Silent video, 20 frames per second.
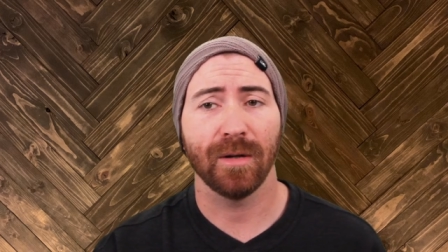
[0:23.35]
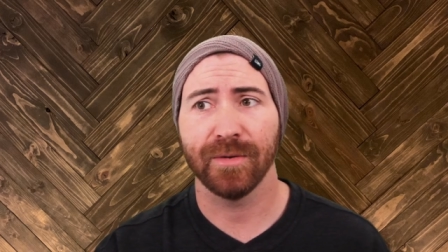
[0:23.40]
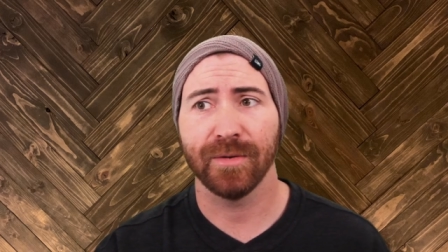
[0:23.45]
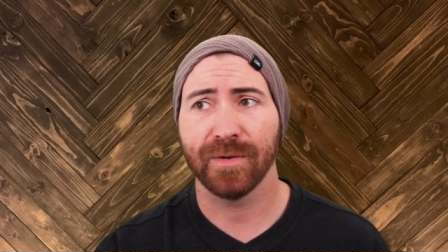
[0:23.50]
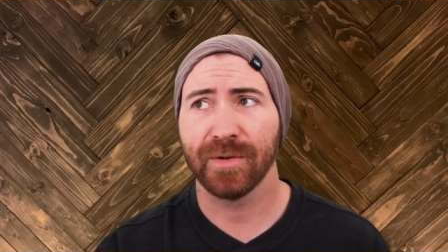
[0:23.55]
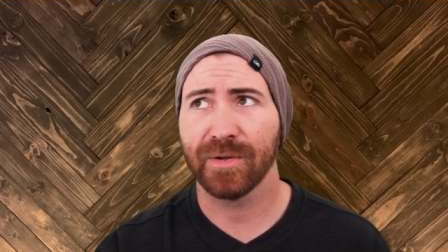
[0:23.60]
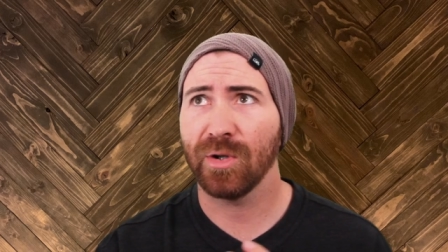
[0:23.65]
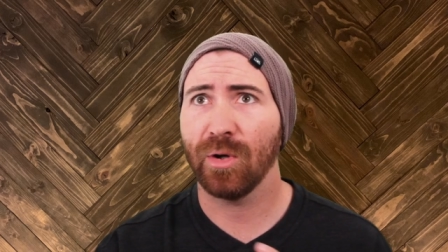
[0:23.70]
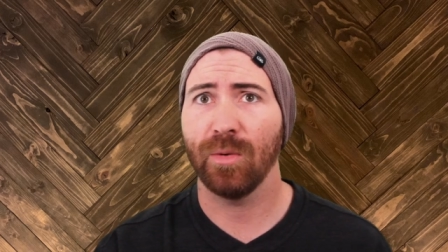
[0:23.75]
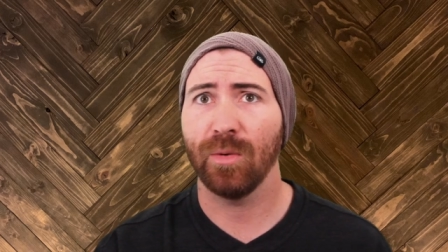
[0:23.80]

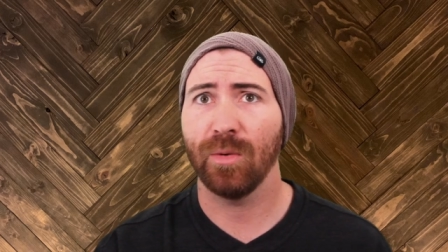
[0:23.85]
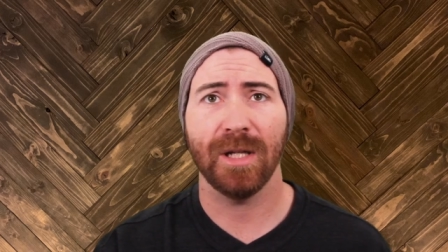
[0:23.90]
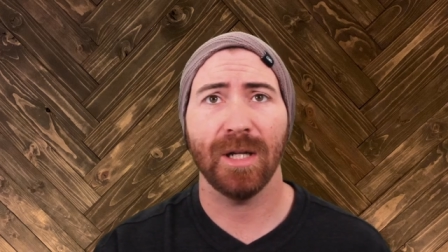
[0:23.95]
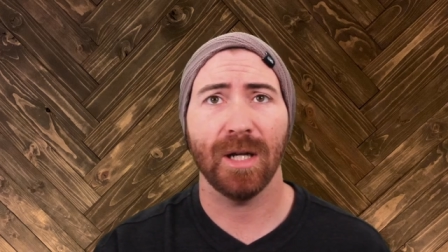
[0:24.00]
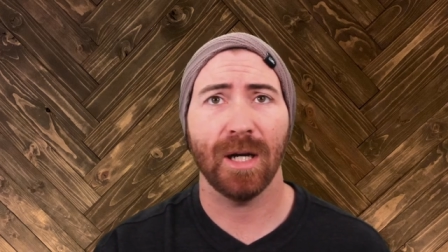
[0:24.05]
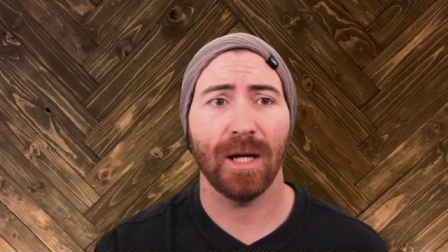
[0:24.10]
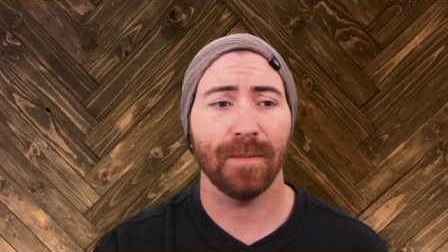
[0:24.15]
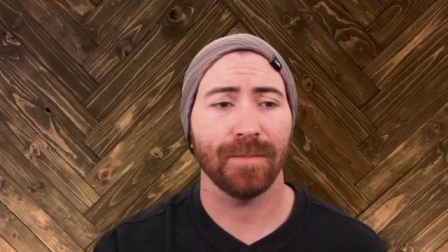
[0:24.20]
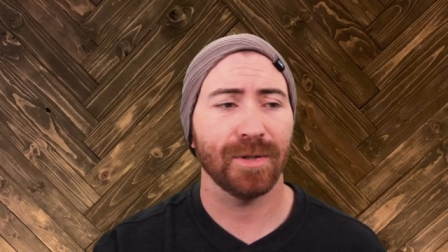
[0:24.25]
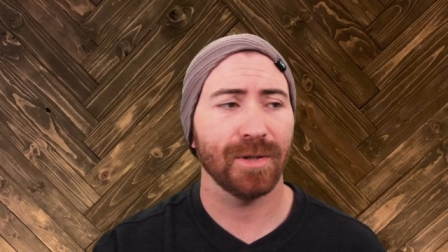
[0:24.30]
There's so many
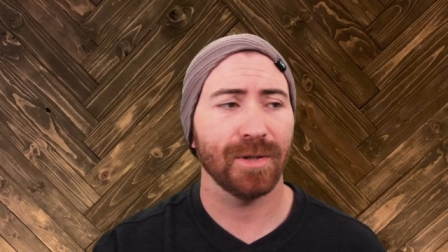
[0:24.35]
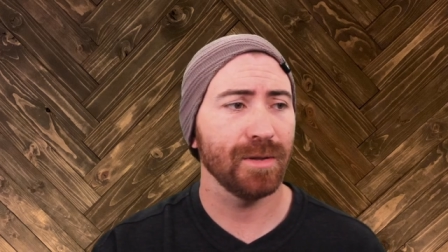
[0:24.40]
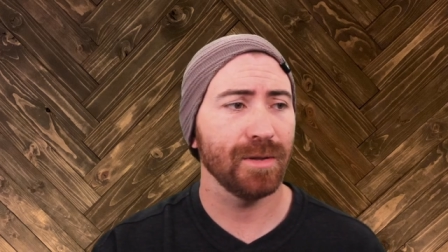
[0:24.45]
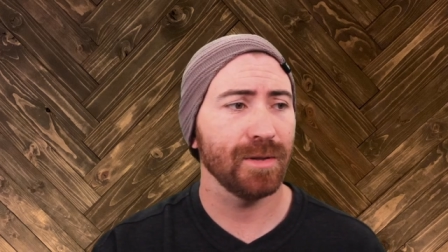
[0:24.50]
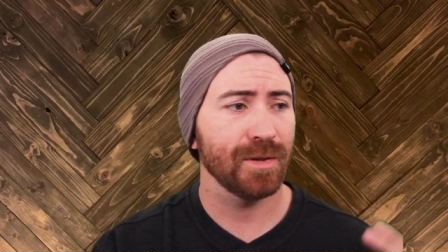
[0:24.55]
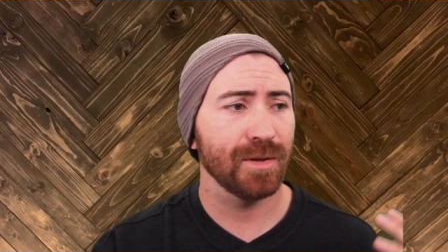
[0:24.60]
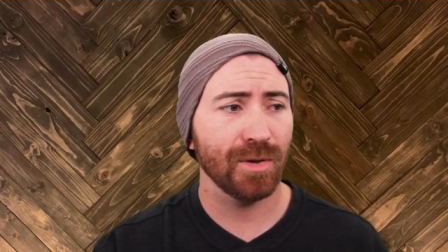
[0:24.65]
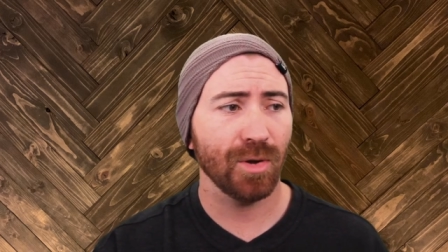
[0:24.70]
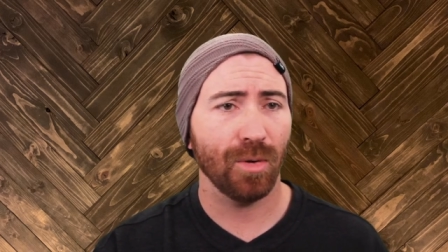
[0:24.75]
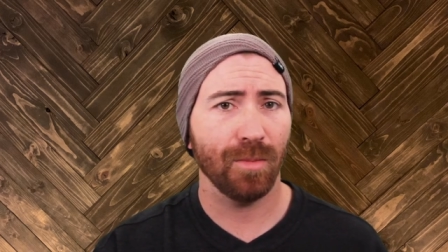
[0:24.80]

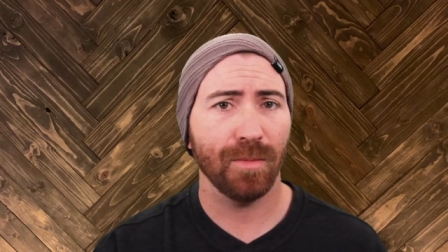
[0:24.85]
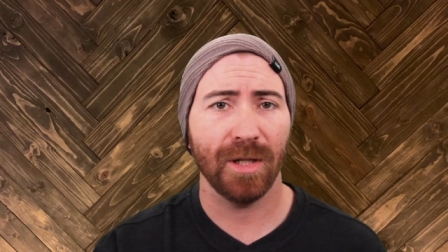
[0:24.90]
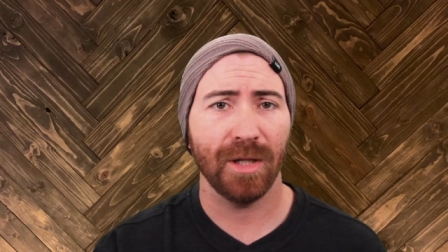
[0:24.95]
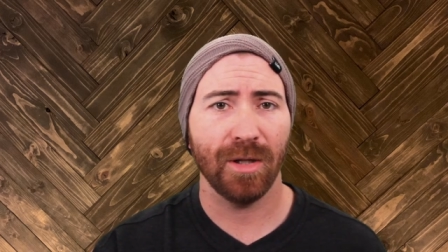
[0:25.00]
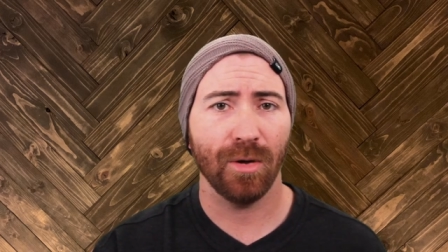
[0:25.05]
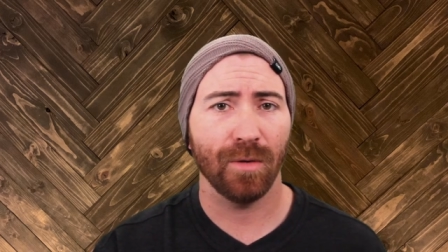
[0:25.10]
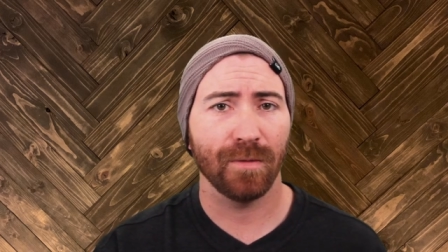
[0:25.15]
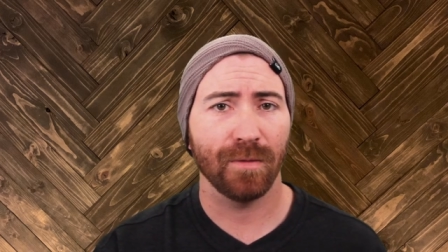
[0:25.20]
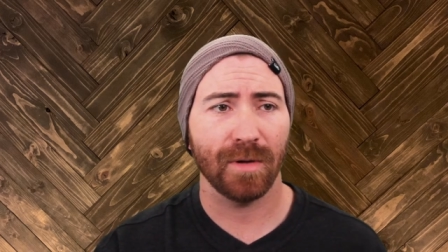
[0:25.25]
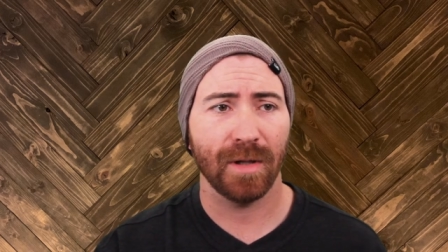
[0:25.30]
options, so many
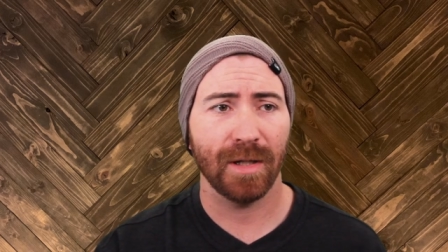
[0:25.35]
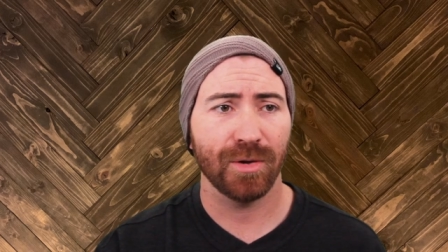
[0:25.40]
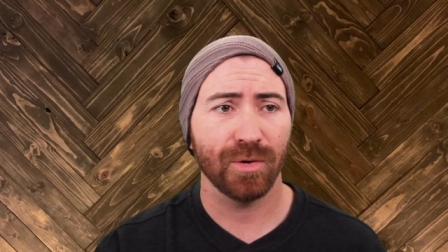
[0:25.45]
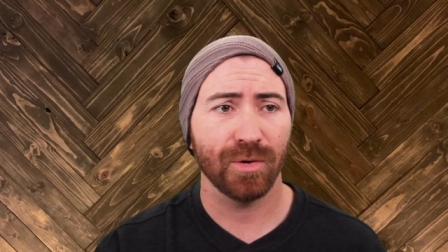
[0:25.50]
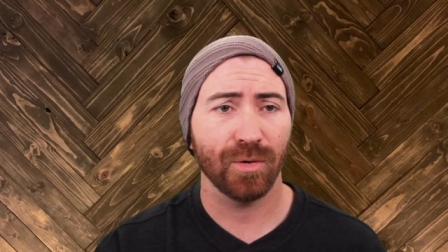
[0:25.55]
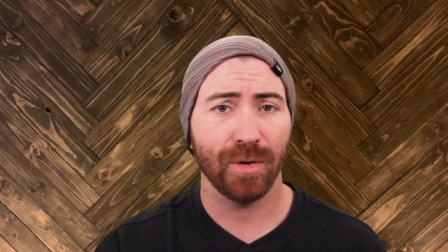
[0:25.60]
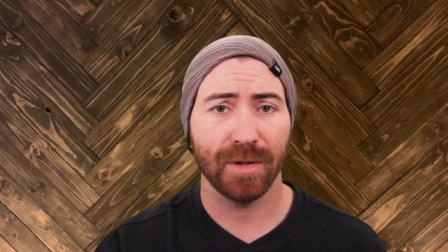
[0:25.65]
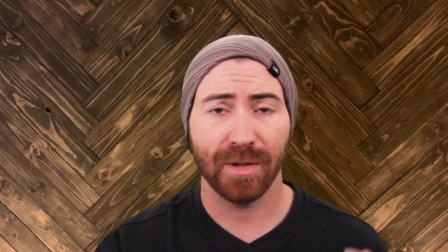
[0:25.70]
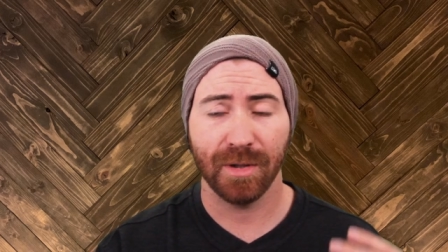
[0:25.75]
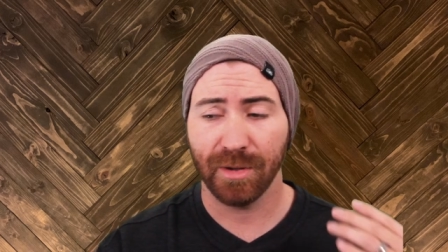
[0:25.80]
overlay
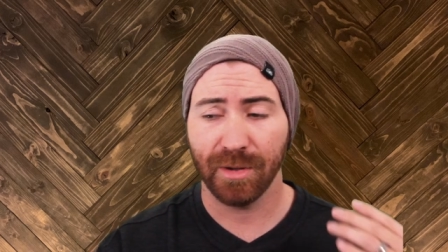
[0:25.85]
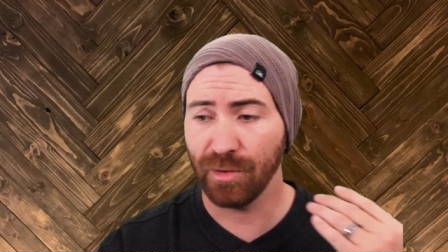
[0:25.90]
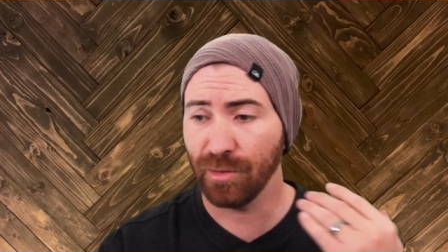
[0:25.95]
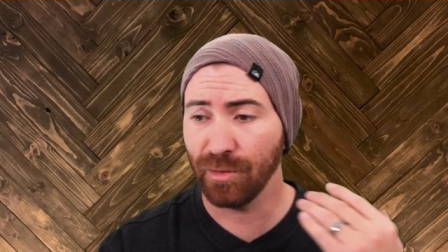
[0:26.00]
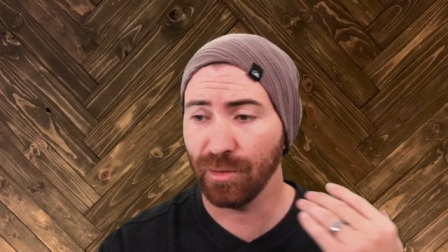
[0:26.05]
choices.